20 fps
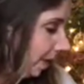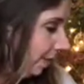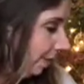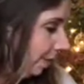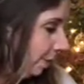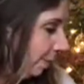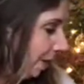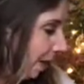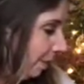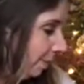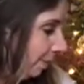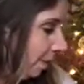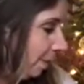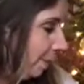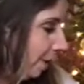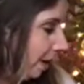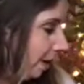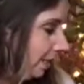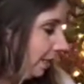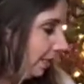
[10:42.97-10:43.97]
their pampering
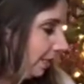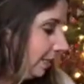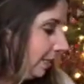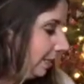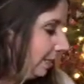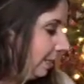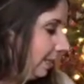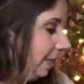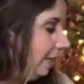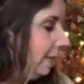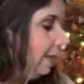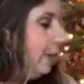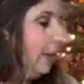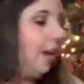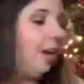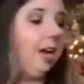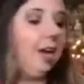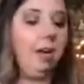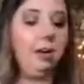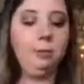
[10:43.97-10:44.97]
boxes.
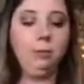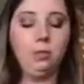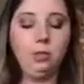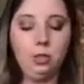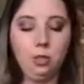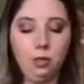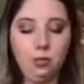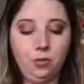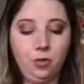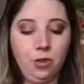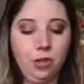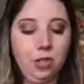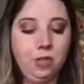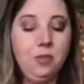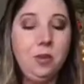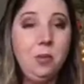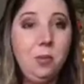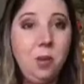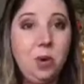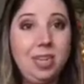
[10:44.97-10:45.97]
So if you live
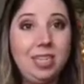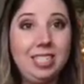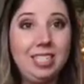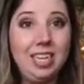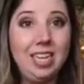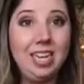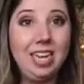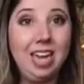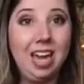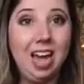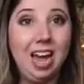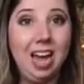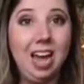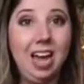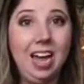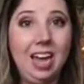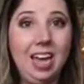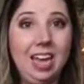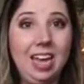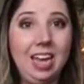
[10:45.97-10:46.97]
in Boise,
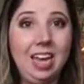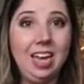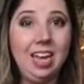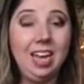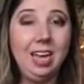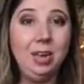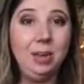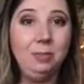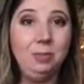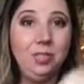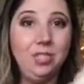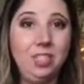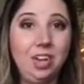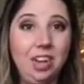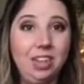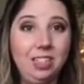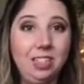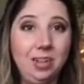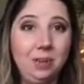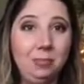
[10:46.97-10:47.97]
I
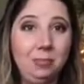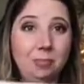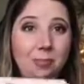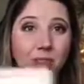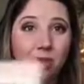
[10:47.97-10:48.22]
stocked up.